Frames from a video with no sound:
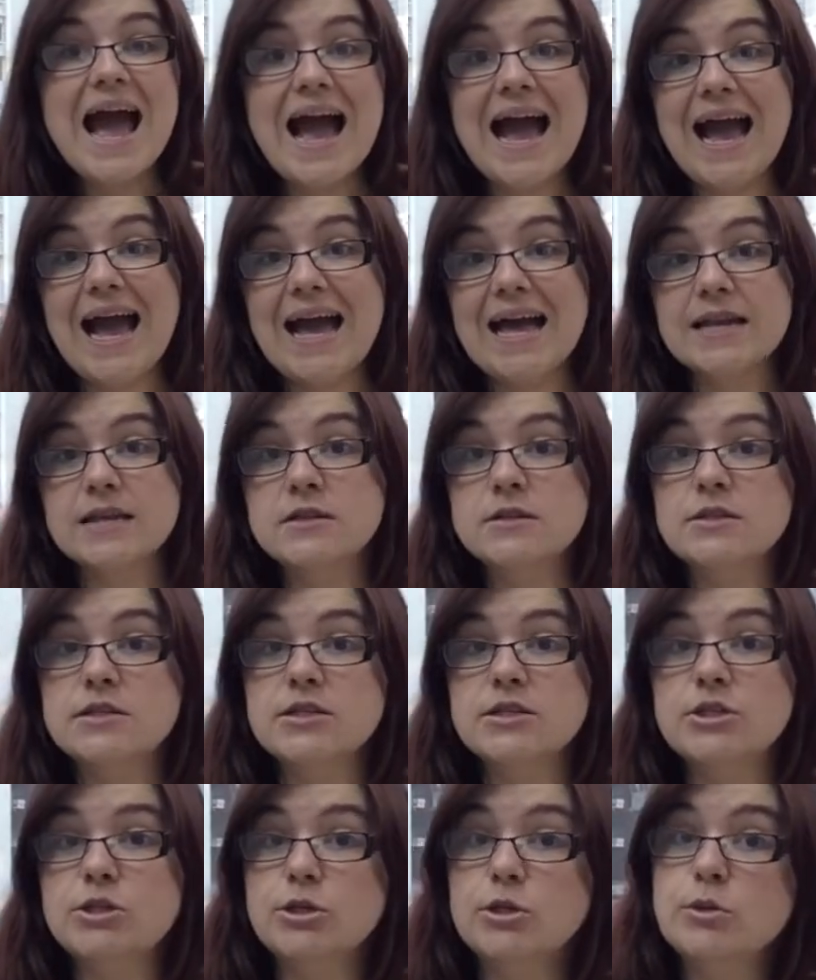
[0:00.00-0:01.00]
and
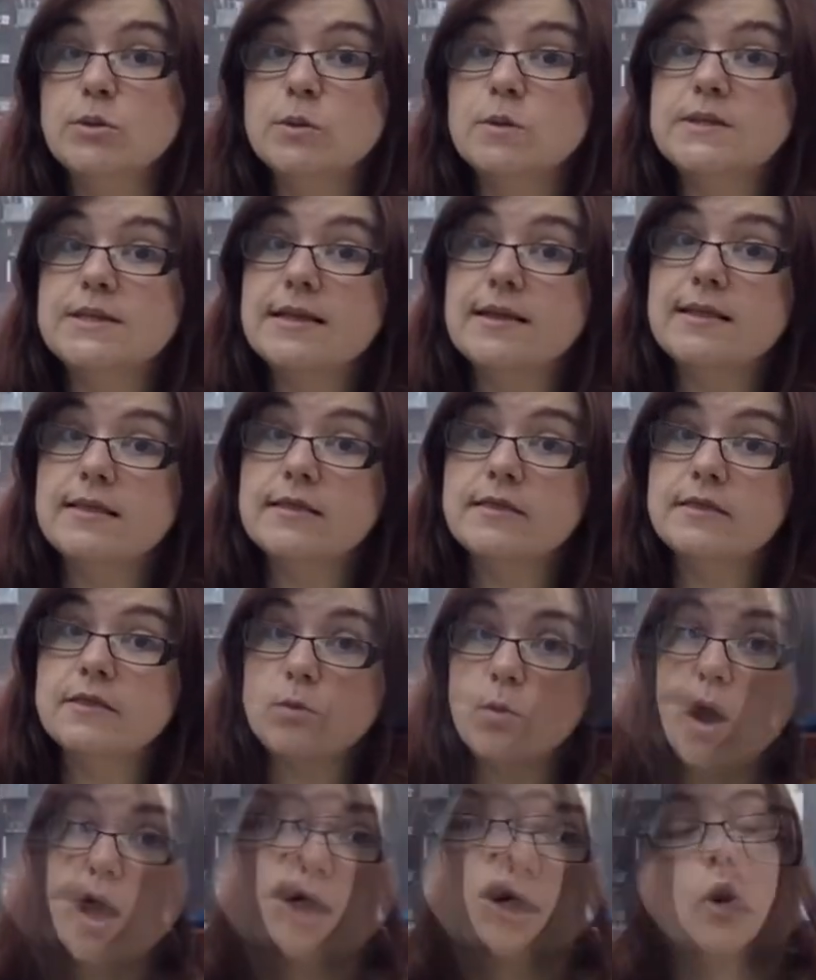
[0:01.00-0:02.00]
use the
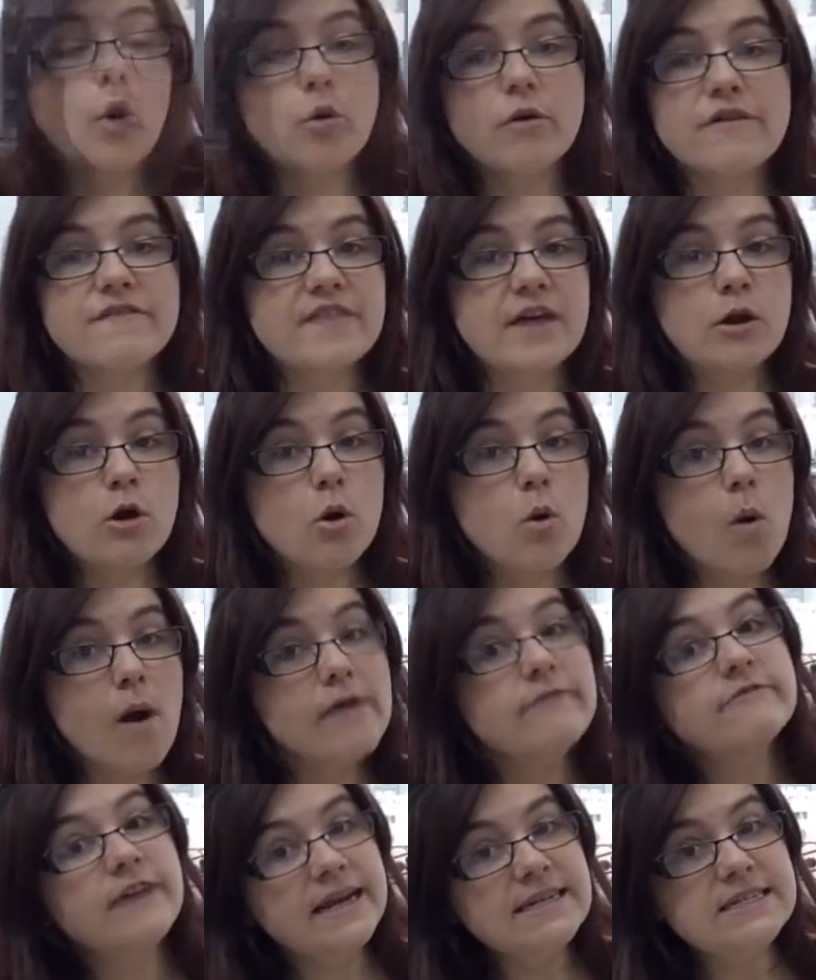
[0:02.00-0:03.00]
word. Or if they're not
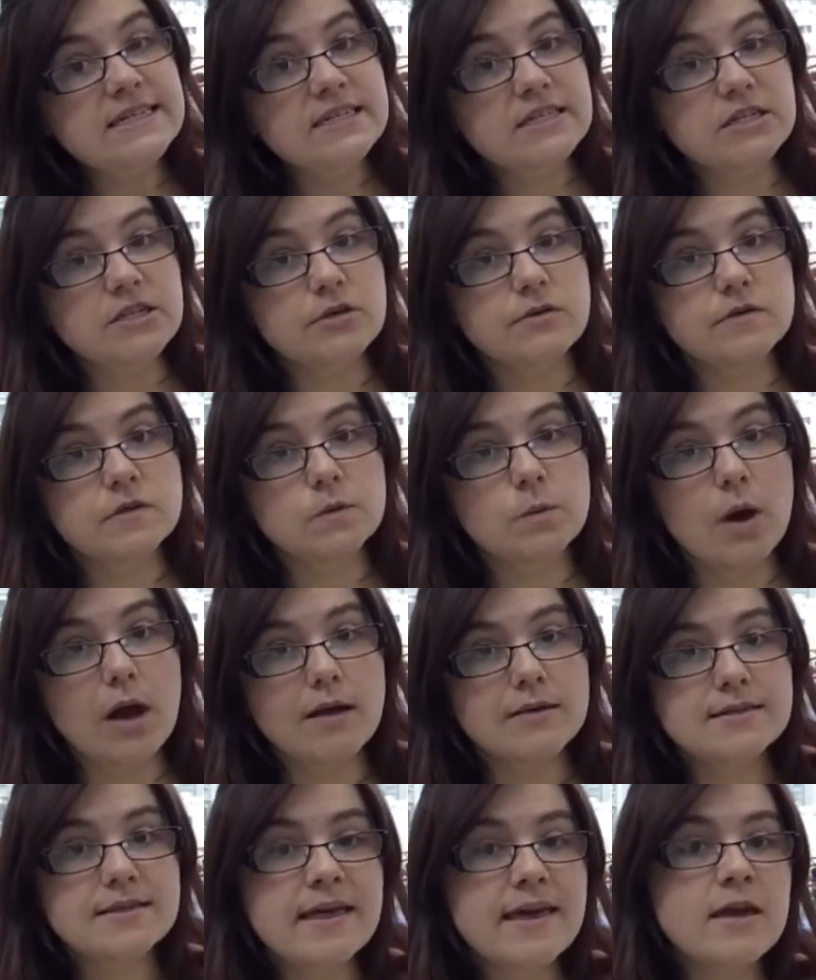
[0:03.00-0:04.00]
quite ready to use the
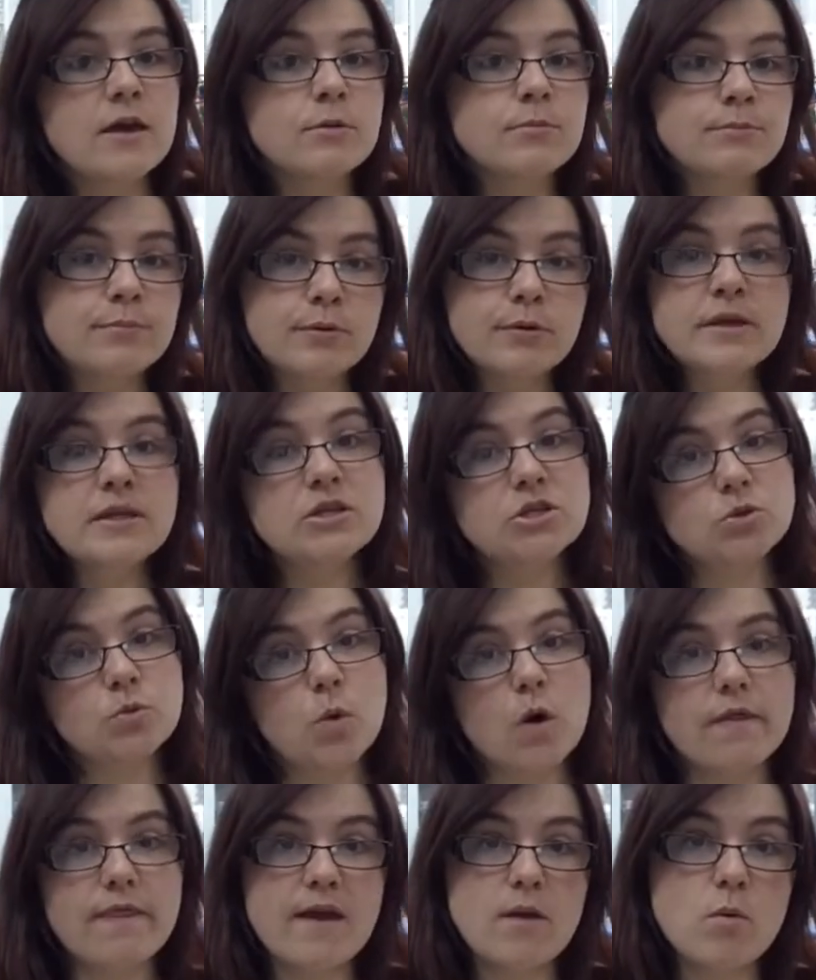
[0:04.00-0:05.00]
words, they can point to
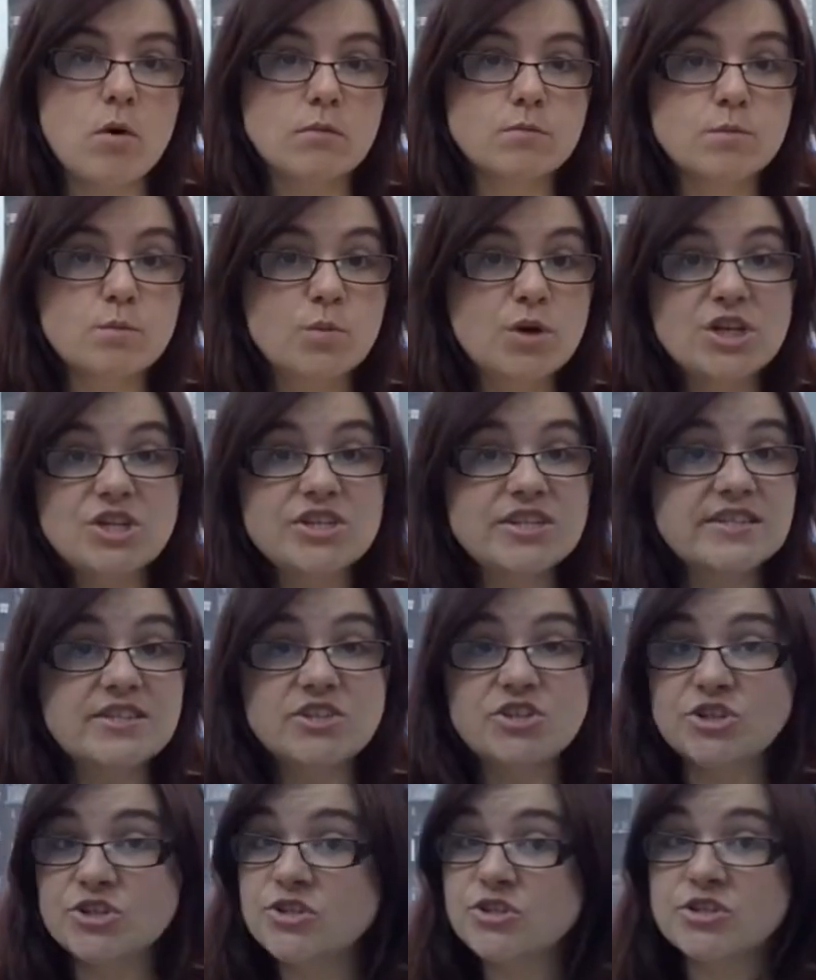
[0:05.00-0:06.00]
what they want, which is
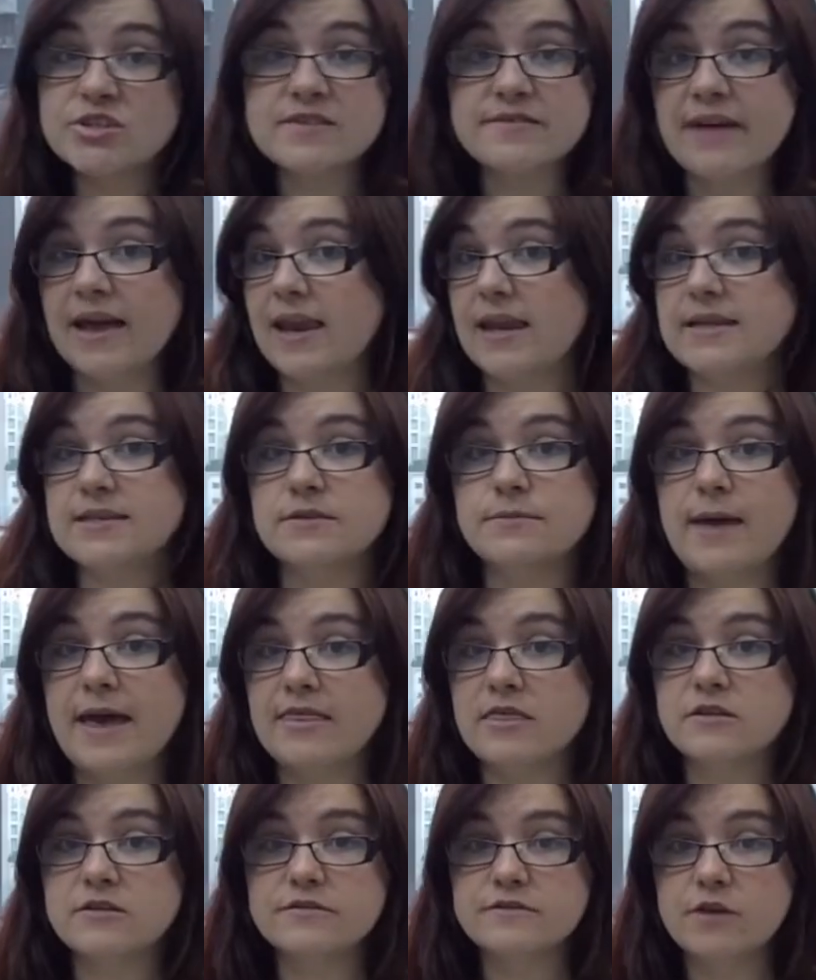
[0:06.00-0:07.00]
just as valid a
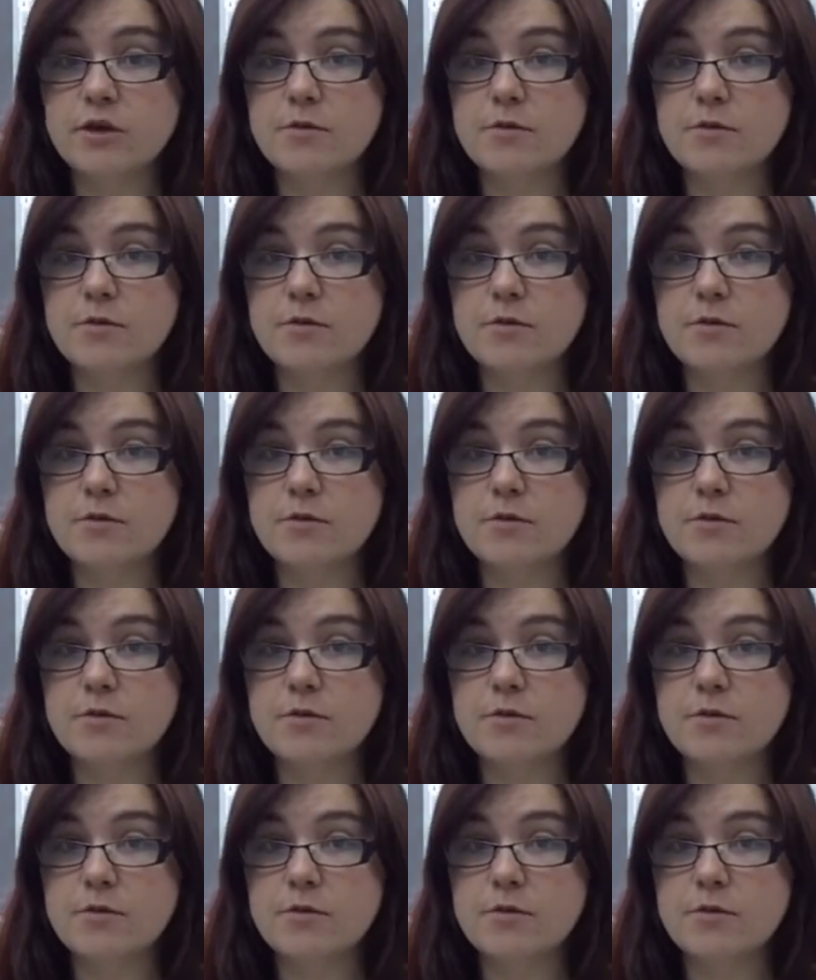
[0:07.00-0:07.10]
method of